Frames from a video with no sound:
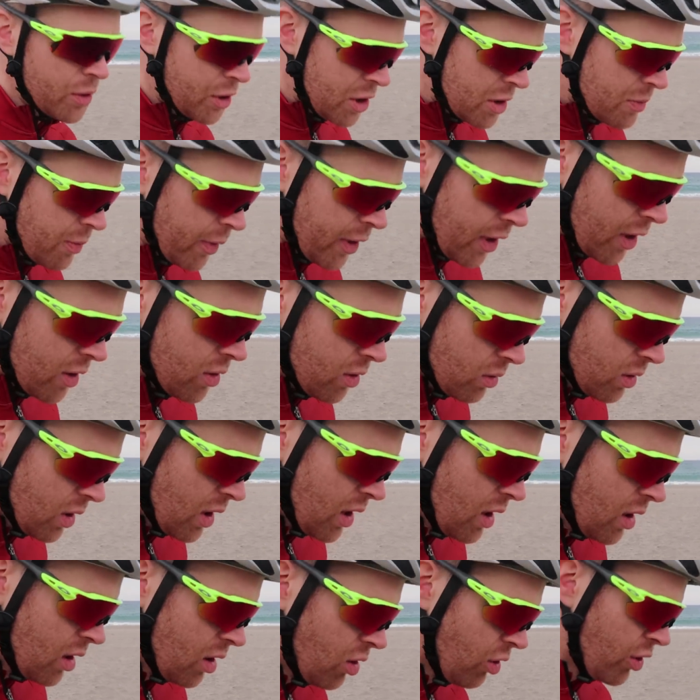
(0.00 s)
which is pretty cool.
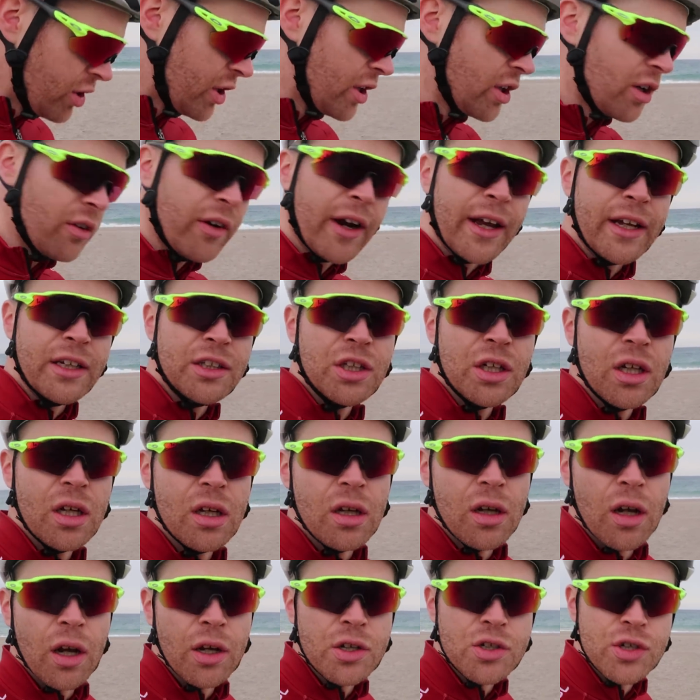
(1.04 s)
Or you could arrange
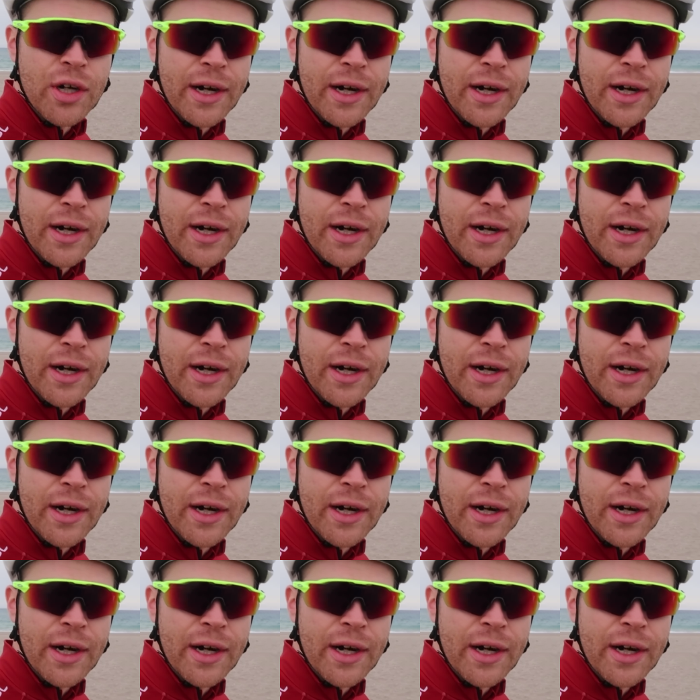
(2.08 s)
a